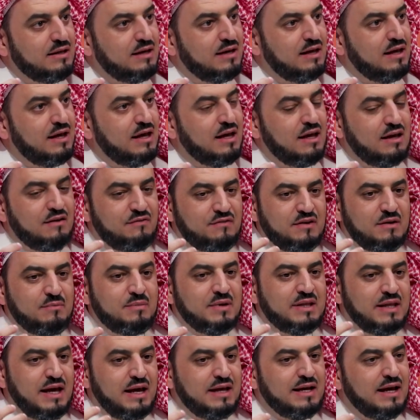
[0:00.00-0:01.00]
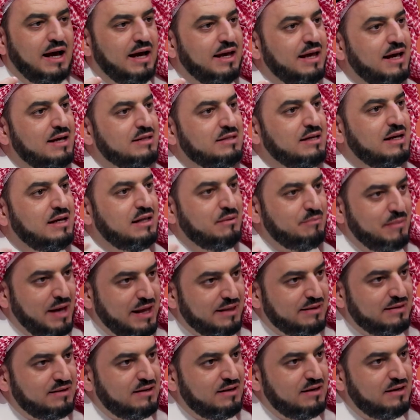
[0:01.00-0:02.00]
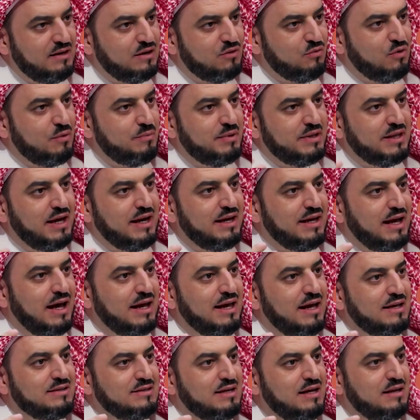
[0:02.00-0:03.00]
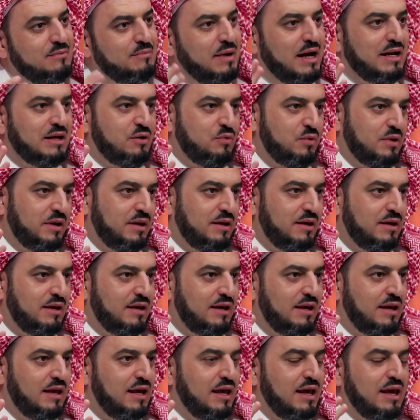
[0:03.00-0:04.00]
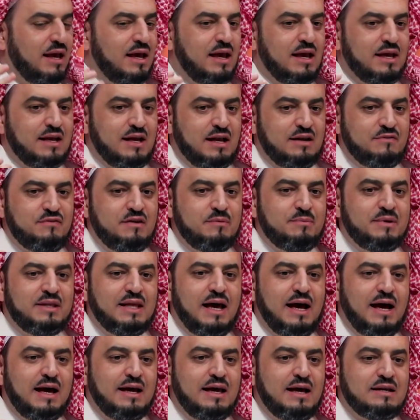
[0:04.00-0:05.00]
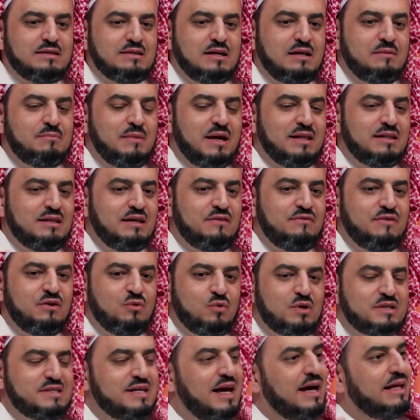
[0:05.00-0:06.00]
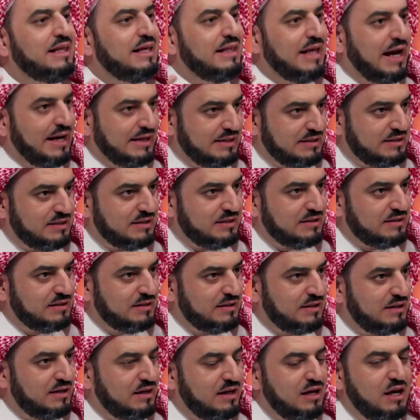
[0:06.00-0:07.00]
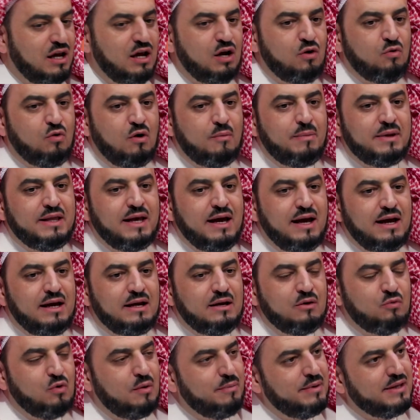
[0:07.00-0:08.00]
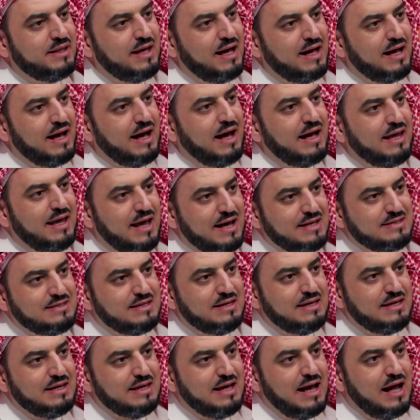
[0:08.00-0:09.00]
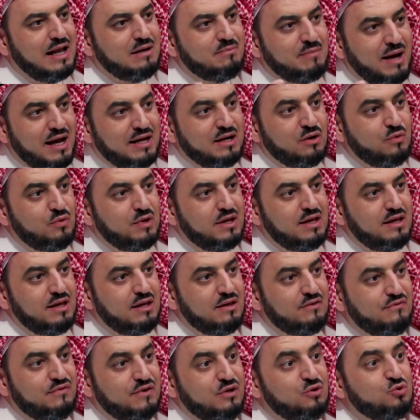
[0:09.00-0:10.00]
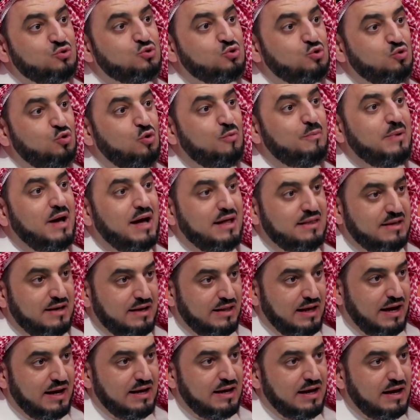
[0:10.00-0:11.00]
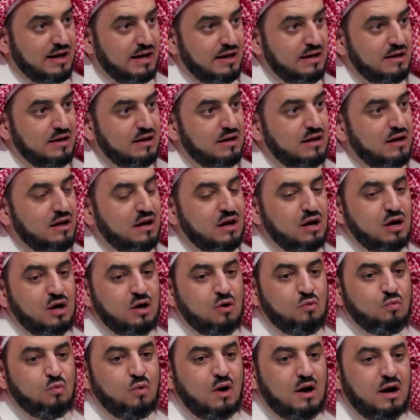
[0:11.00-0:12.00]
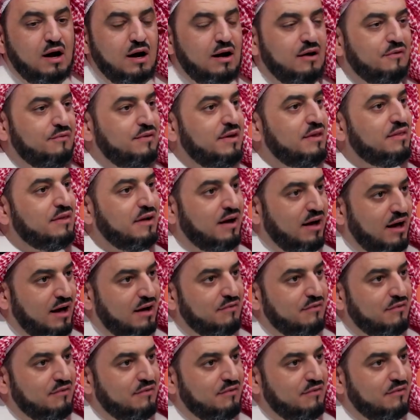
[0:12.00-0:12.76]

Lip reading: Doctor, as many scholars state, civilization is the result of human efforts in building both material and spiritual aspects of life. That is, in constructing material life through means of livelihood,